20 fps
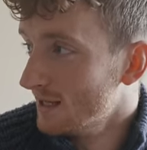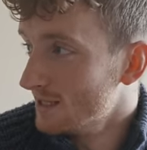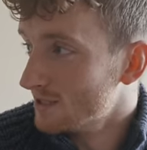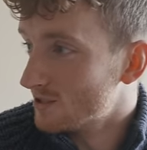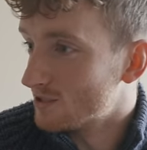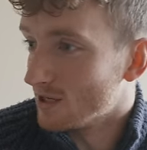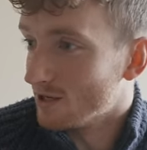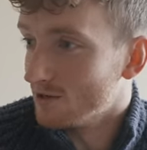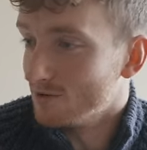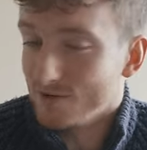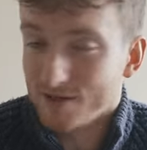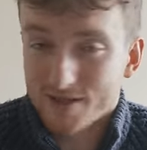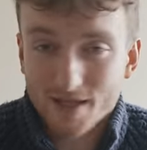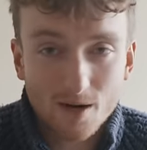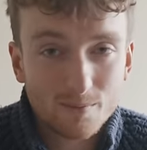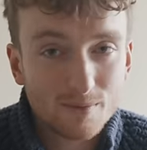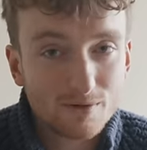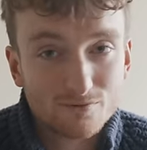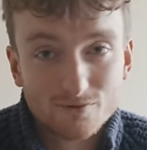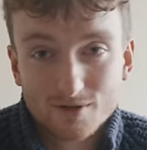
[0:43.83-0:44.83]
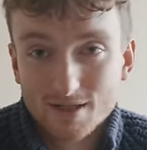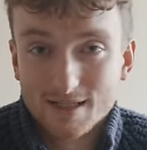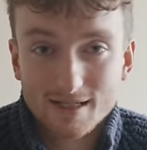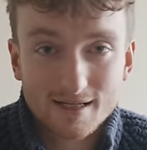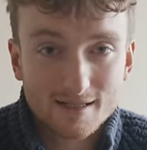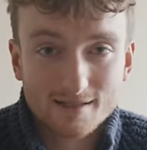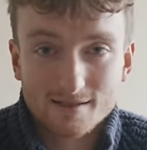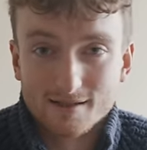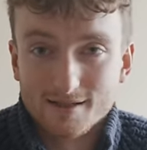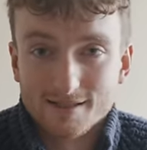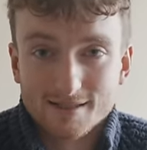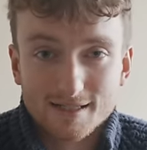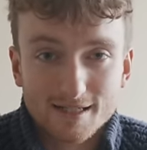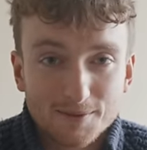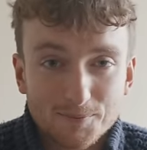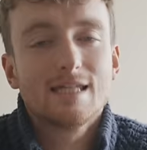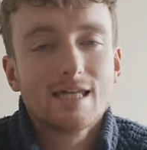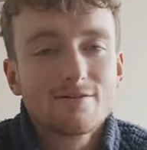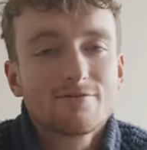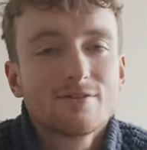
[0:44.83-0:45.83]
So that'll be really
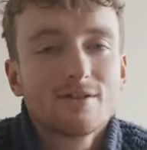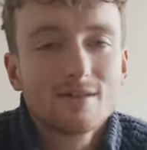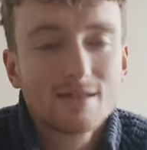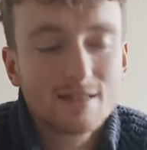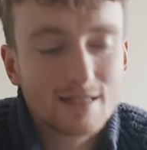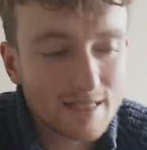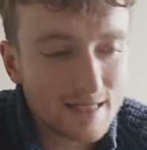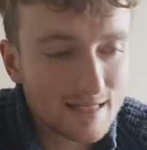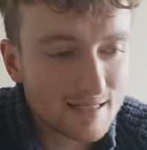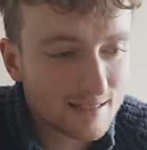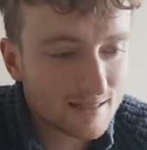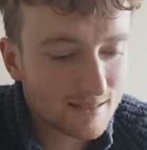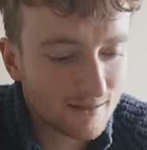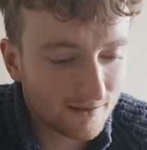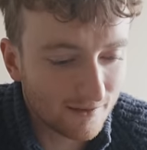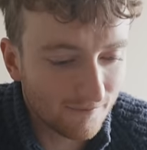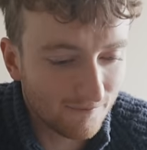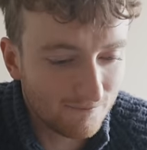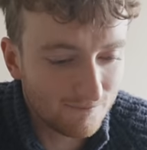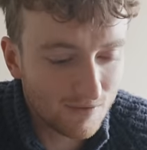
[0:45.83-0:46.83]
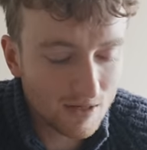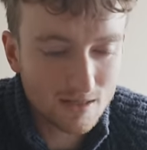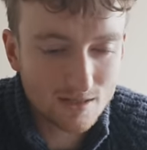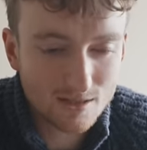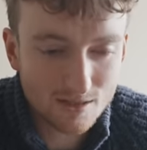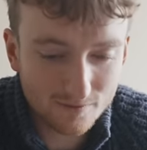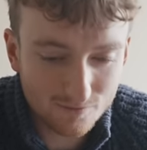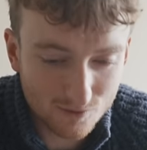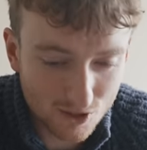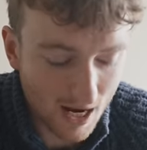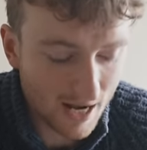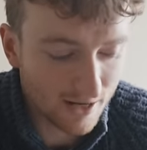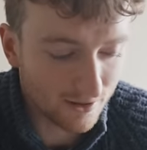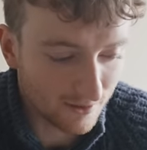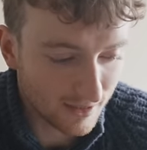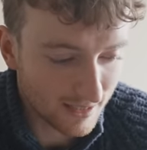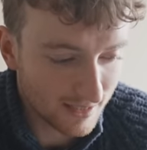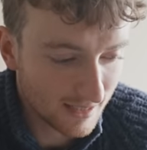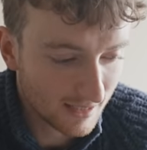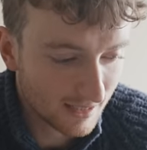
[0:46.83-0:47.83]
exciting. Given that it's the 1st of
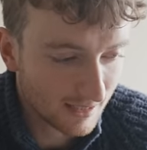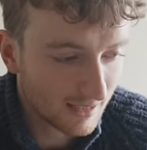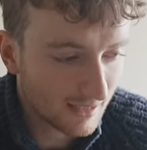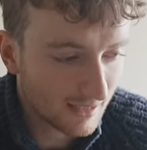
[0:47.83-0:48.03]
January,